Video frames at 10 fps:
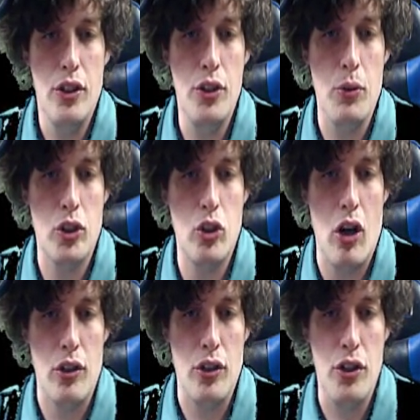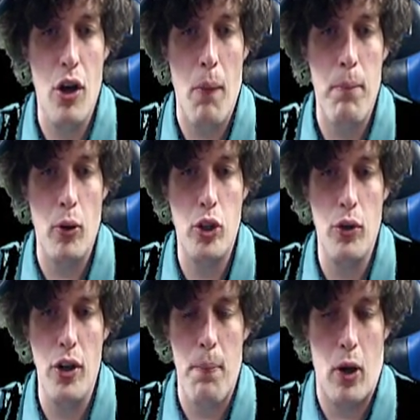You are strong. No, both you
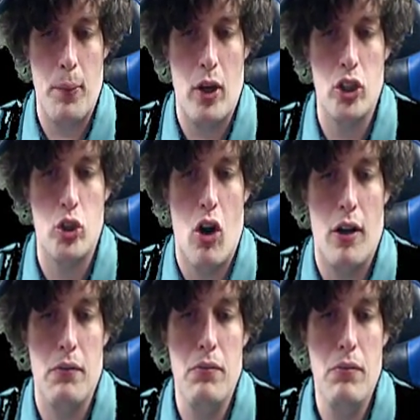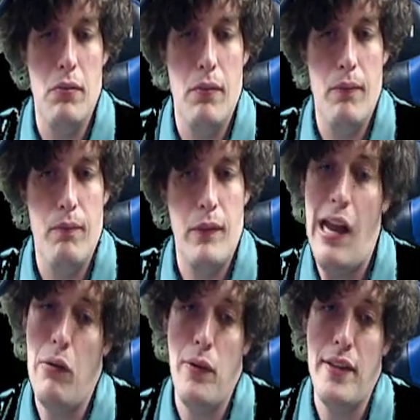and your Pokemon are strong.
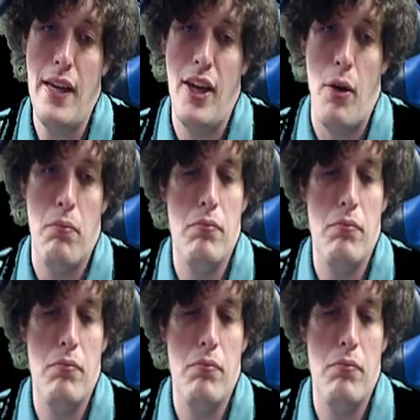Well, thank you.